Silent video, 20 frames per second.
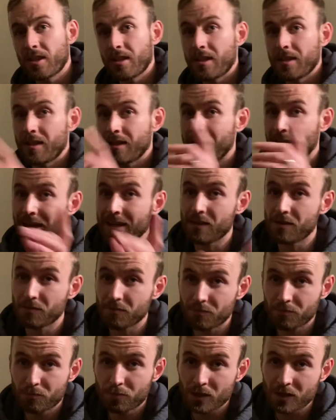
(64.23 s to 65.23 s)
the night
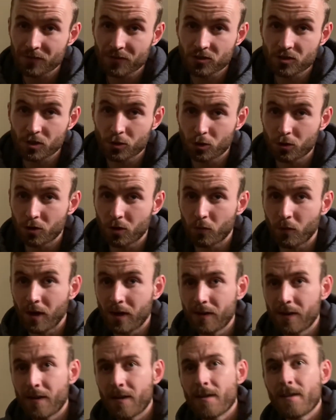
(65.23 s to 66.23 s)
previous to doing the
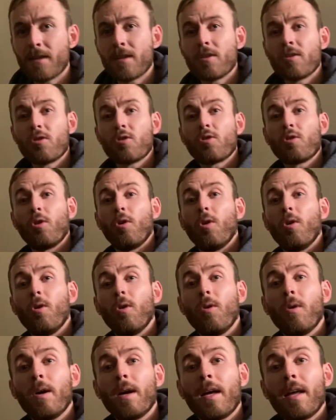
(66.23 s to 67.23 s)
run,
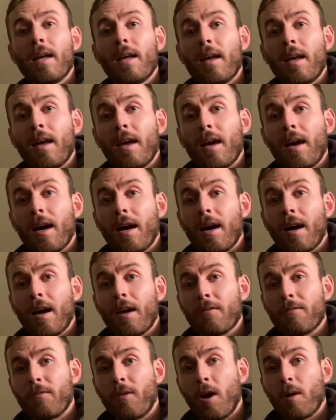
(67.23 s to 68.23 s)
so I
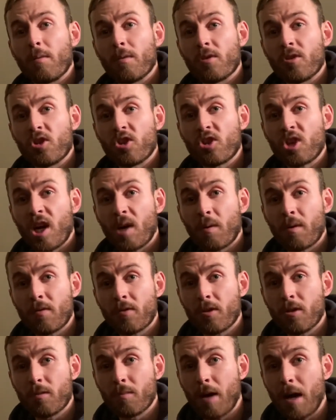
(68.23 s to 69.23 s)
thought I would share with
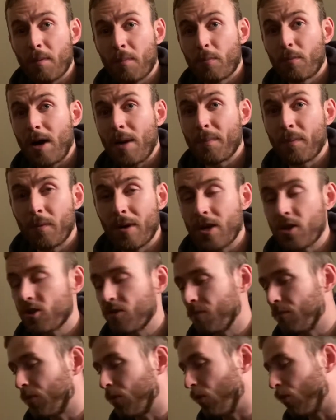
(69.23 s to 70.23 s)
you my
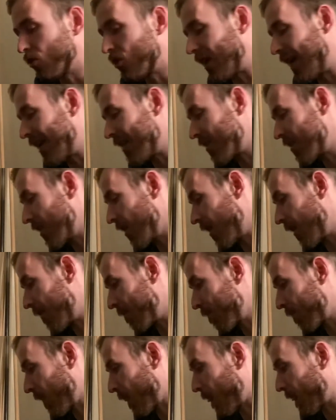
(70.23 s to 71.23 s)
preparation process here.
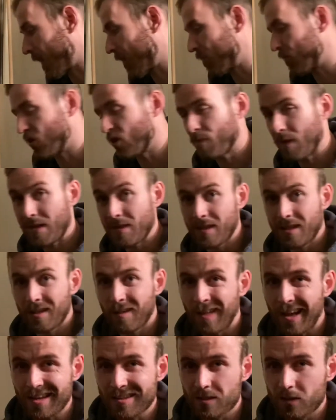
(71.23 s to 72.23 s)
I've been spending the
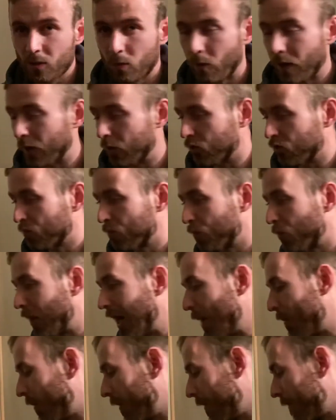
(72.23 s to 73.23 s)
last little while just
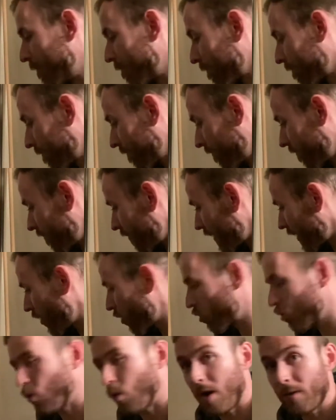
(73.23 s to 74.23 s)
prepping.
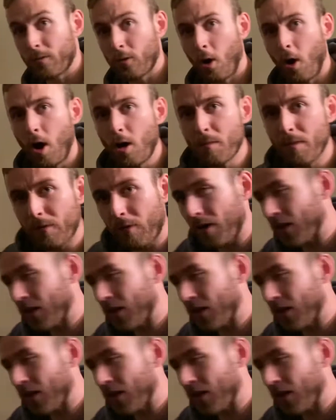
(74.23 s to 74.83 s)
So I've got all my running